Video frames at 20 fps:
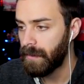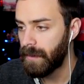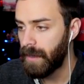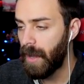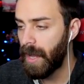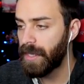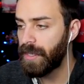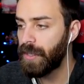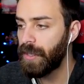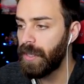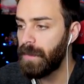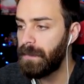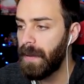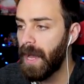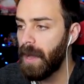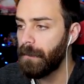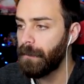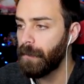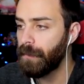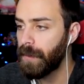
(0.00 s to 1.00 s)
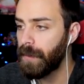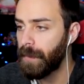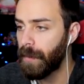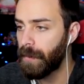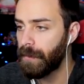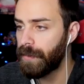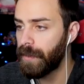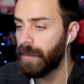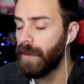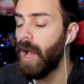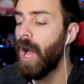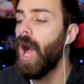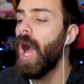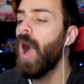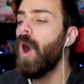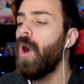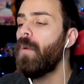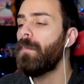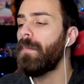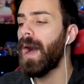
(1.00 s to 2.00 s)
Now, I could powerful rebirth here.
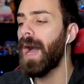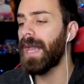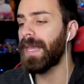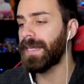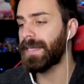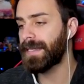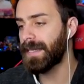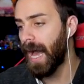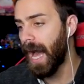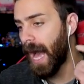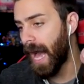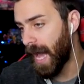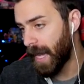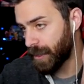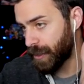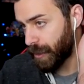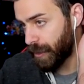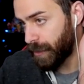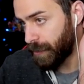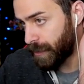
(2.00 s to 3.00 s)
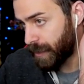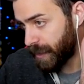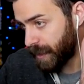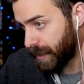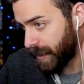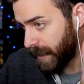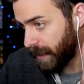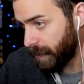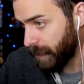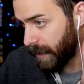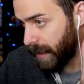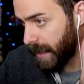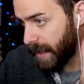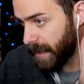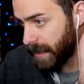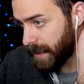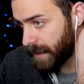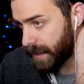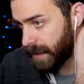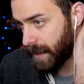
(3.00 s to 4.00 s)
Oh my gosh. Are you
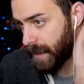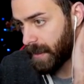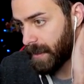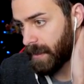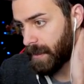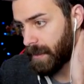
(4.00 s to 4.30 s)
serious?